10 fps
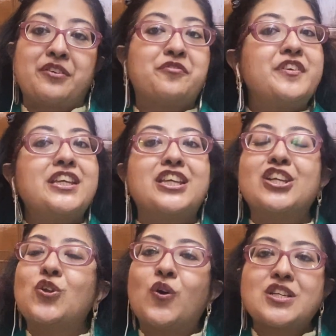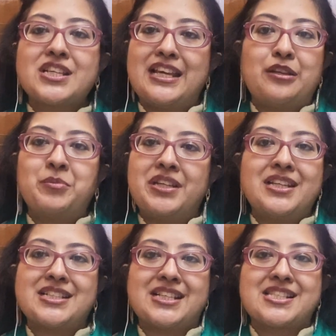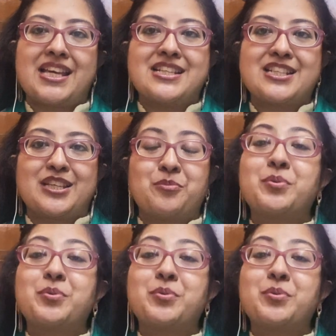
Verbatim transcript: we cannot eliminate anxiety